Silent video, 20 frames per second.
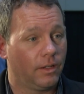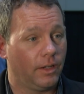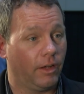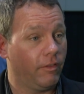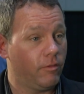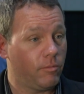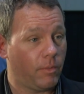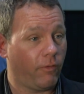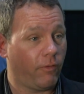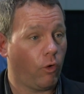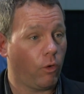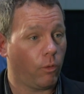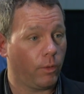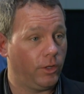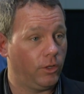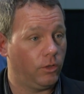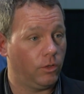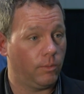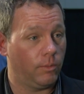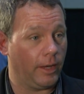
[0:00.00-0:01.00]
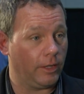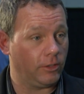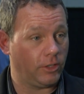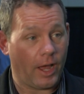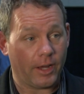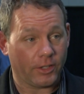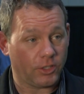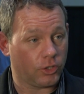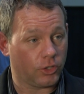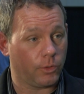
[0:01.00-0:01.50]
Now even before we knew about
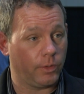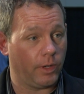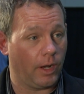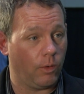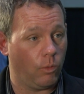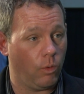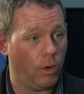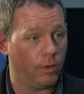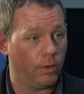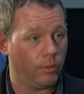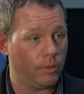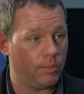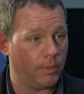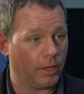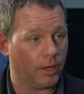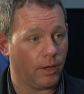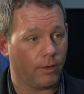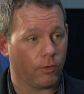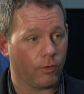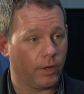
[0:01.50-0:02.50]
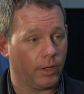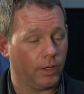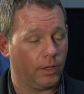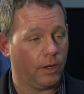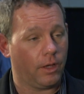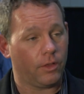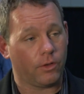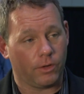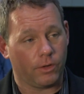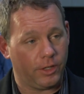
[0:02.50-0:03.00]
Docsis 3.1, we've been covering
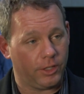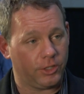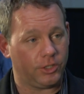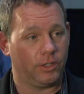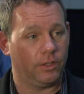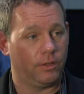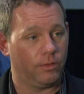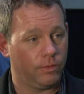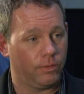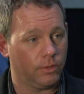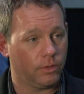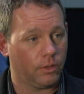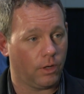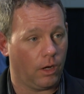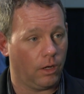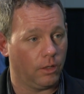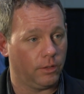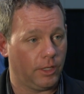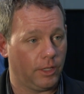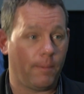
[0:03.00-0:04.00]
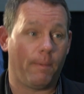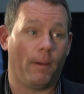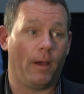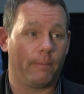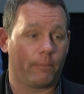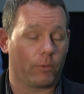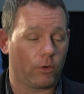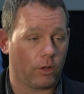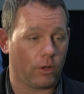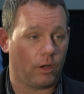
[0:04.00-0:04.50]
another initiative called
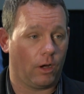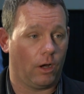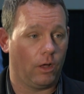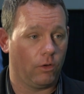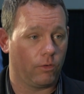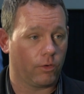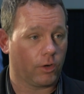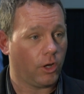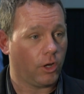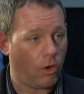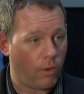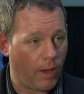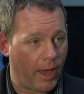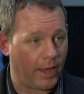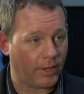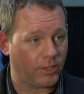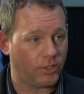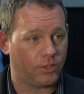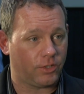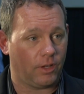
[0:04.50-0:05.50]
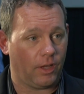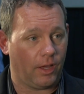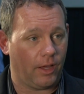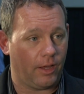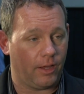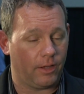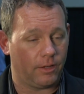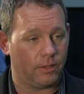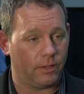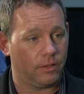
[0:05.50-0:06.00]
EPON Protocol over Coax,
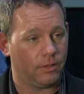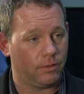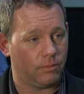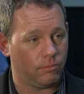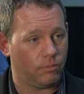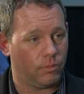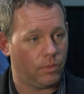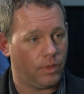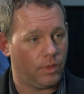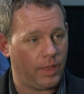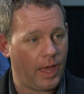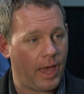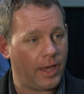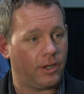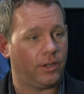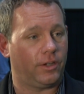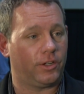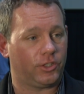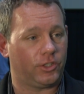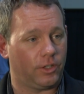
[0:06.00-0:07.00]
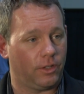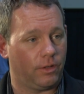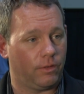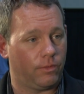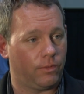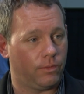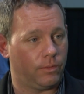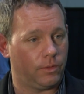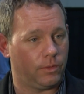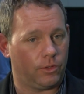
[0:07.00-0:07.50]
and that initiative,
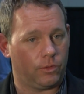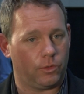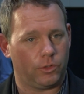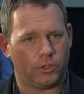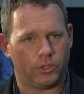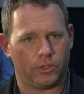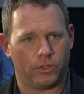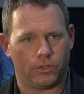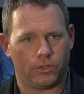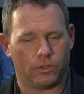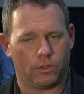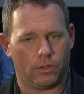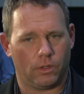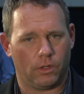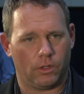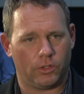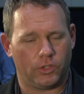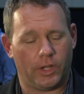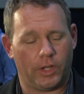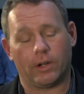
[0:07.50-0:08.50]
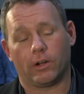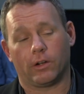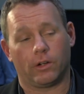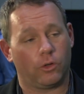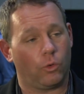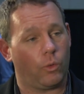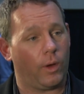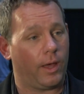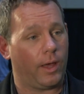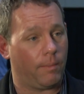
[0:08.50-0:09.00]
which is standard
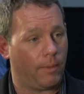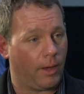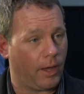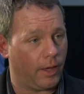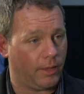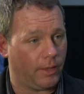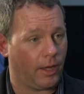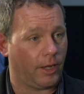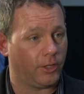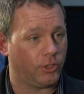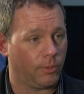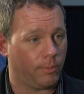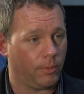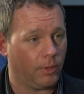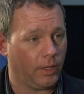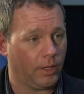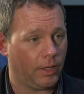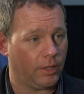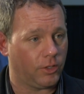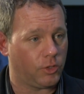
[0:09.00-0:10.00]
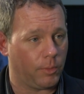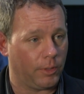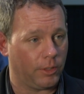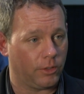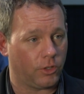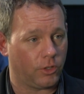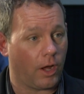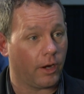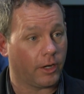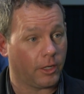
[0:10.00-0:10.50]
underway by the IEEE, has
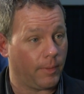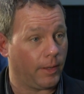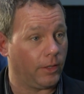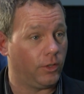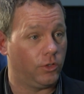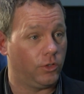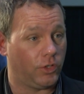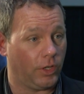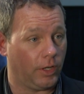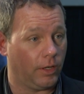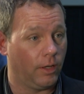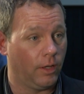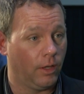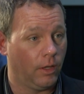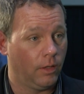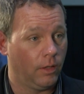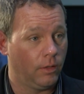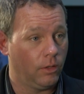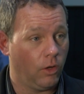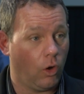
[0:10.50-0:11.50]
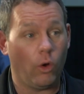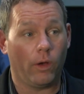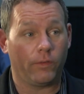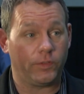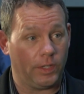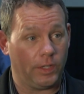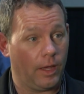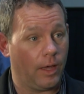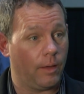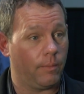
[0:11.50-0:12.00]
been talking about using
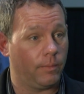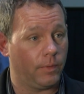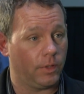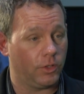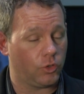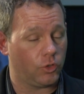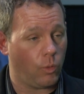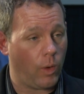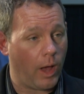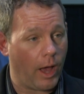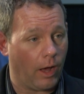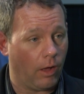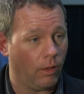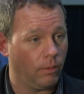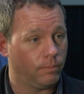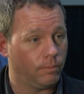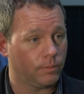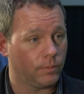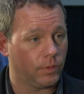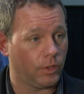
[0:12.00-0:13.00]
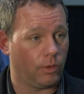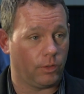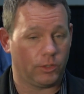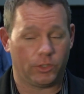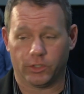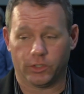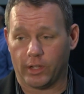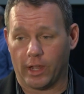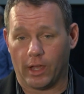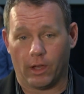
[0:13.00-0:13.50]
OFDM as well,
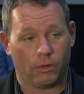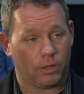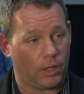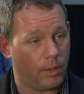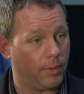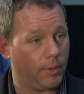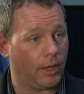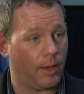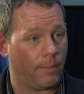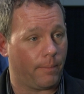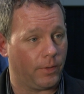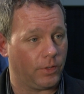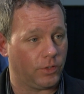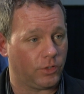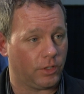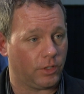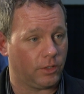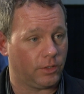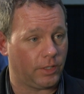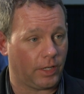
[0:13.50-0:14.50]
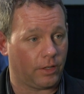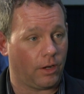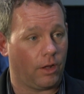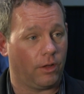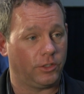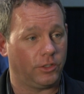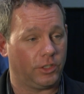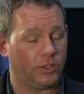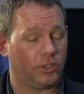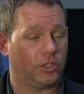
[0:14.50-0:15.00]
which is now coming up as a
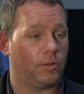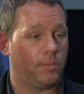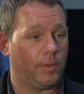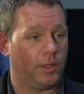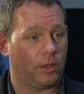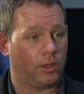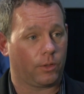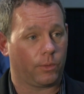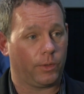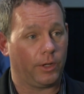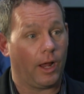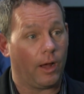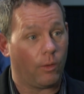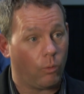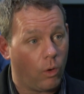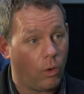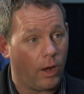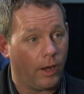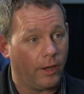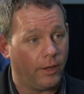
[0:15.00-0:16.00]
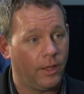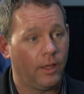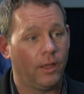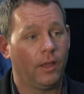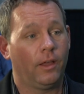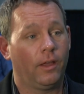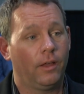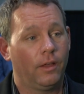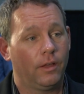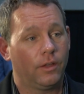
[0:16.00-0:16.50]
technology that's going to be in 3.1.
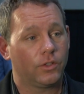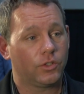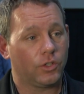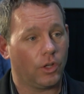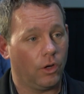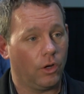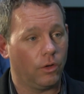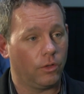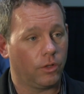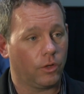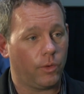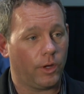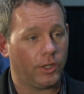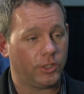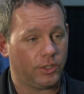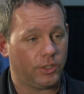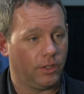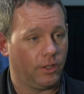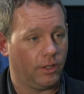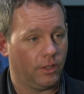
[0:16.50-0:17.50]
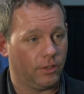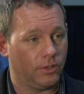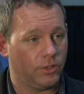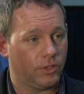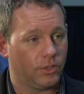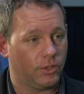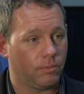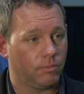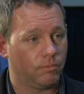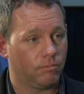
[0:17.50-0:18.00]
So the question
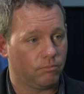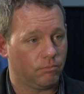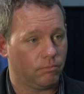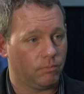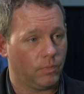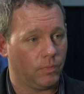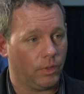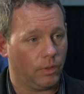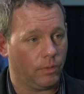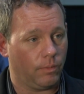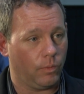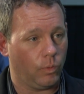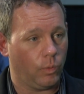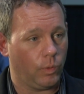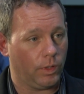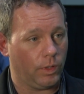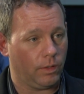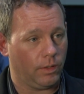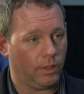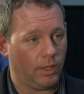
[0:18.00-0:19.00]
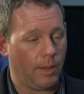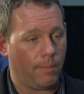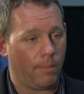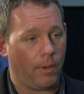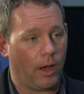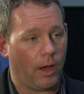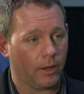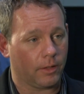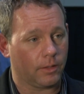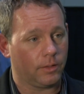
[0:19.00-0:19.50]
is, with
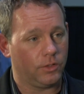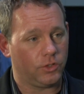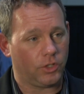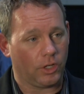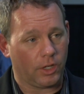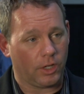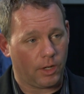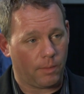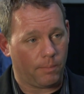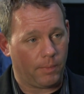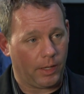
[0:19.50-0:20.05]
EPOC, is it going to